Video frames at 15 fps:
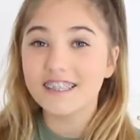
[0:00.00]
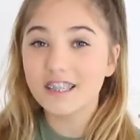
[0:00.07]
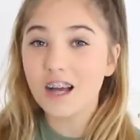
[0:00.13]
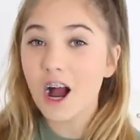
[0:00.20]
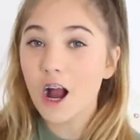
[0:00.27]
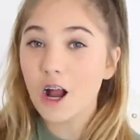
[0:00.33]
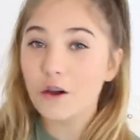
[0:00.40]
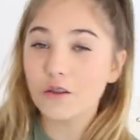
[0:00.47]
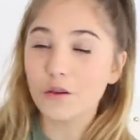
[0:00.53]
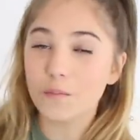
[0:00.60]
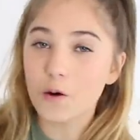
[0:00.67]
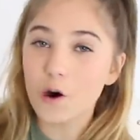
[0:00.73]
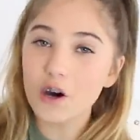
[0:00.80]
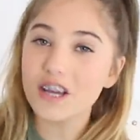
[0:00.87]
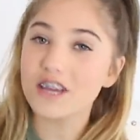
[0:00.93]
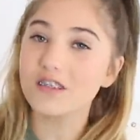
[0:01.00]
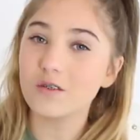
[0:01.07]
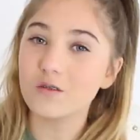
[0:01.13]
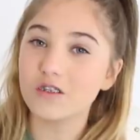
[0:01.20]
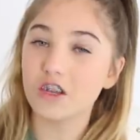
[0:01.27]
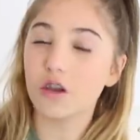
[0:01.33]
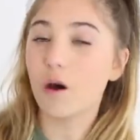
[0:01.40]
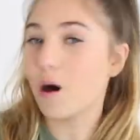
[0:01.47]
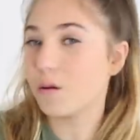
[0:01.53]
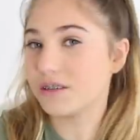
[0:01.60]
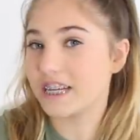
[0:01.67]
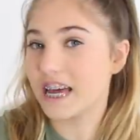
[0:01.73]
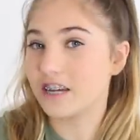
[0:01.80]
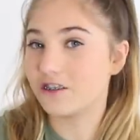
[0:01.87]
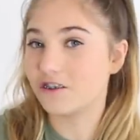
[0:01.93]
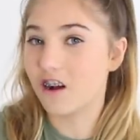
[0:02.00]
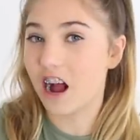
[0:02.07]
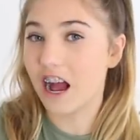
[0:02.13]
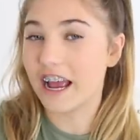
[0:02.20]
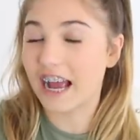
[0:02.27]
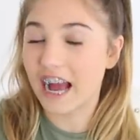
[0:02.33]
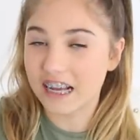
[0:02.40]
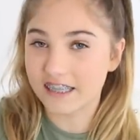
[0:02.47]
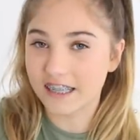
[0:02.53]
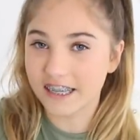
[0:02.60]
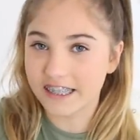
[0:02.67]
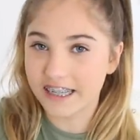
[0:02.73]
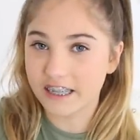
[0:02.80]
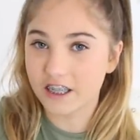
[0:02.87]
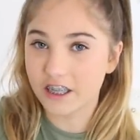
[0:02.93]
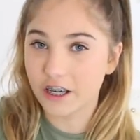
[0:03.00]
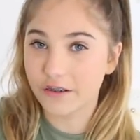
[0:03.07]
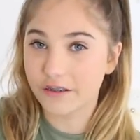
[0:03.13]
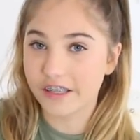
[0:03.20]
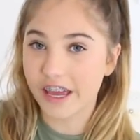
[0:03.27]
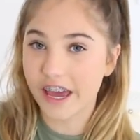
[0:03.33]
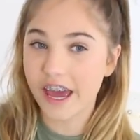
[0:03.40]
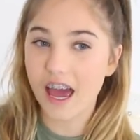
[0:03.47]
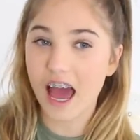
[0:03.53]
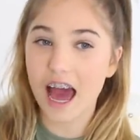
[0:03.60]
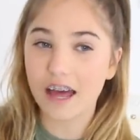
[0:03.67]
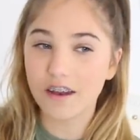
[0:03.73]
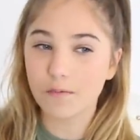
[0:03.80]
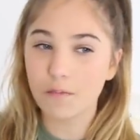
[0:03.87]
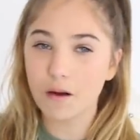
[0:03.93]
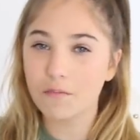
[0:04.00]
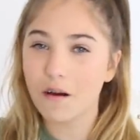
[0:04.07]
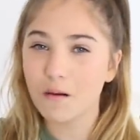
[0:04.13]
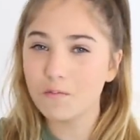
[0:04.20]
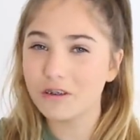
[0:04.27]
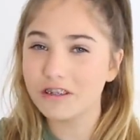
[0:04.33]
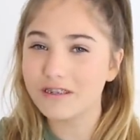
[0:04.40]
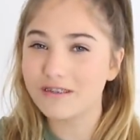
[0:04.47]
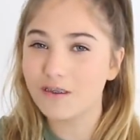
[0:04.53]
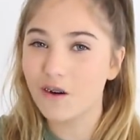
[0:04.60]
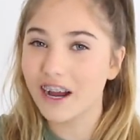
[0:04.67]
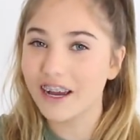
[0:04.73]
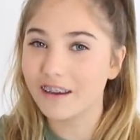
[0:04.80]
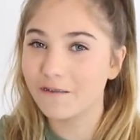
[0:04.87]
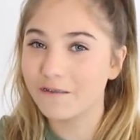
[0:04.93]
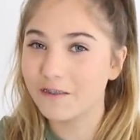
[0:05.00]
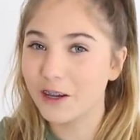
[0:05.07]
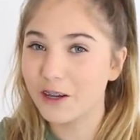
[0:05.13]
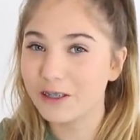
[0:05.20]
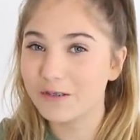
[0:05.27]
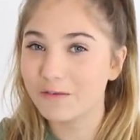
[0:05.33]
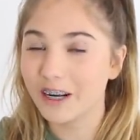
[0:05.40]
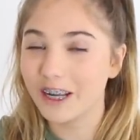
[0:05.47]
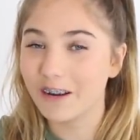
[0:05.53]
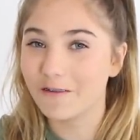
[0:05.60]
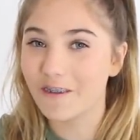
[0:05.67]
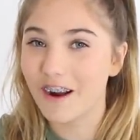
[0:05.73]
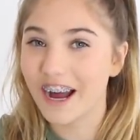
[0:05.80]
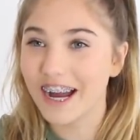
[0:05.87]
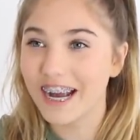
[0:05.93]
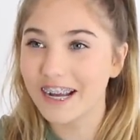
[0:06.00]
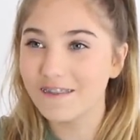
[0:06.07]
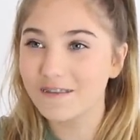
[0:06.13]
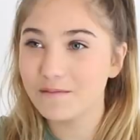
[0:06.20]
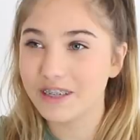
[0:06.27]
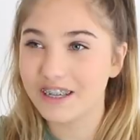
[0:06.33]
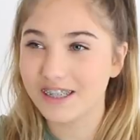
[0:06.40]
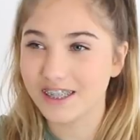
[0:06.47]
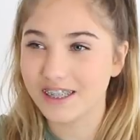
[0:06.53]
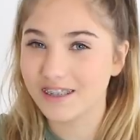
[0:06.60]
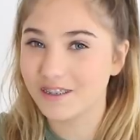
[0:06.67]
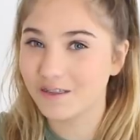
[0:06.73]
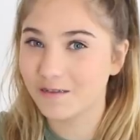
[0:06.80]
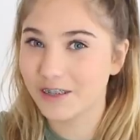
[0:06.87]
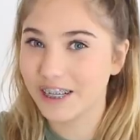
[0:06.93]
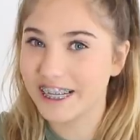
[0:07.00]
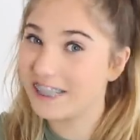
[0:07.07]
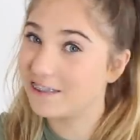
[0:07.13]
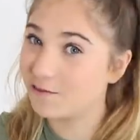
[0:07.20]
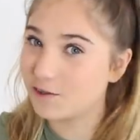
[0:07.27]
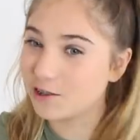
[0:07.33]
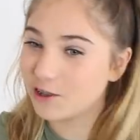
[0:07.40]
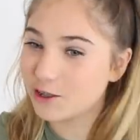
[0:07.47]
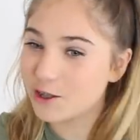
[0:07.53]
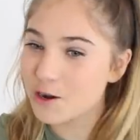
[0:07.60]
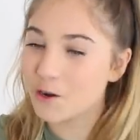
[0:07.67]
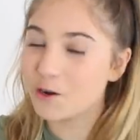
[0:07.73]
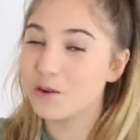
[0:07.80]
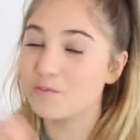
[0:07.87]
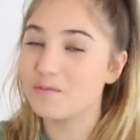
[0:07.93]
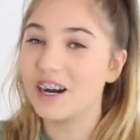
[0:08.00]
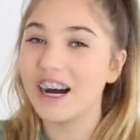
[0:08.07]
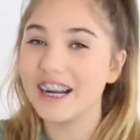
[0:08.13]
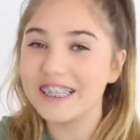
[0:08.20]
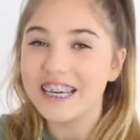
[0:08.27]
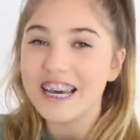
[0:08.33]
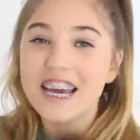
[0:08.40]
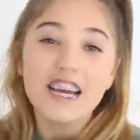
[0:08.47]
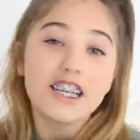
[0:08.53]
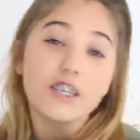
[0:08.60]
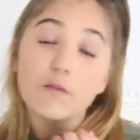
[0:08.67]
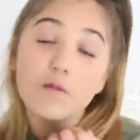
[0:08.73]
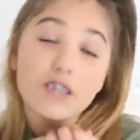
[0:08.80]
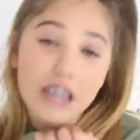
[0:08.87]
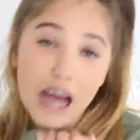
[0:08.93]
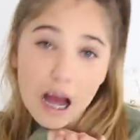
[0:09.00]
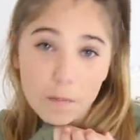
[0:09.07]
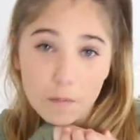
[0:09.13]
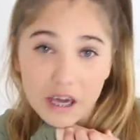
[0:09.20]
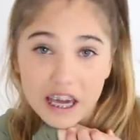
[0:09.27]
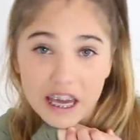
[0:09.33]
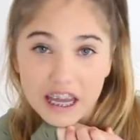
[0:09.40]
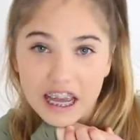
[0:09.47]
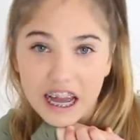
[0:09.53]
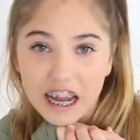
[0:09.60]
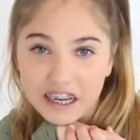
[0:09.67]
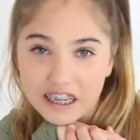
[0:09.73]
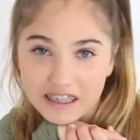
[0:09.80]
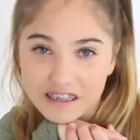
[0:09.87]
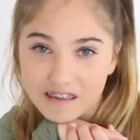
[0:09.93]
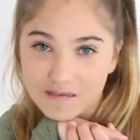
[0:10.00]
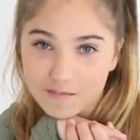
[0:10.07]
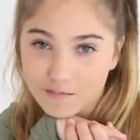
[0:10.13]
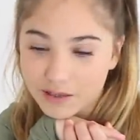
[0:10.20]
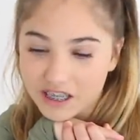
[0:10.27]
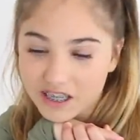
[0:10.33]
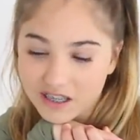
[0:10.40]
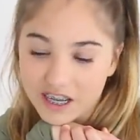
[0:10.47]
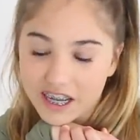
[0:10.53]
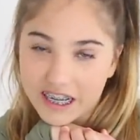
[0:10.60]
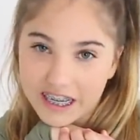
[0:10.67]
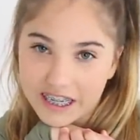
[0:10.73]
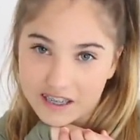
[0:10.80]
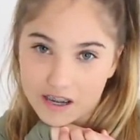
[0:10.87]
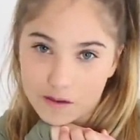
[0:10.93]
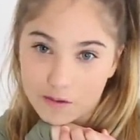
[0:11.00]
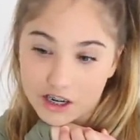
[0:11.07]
So the pot is also upstairs drying as I did use it, and my mum was quite confused when it arrived because it's not really for school, but she was happy and because I cleaned her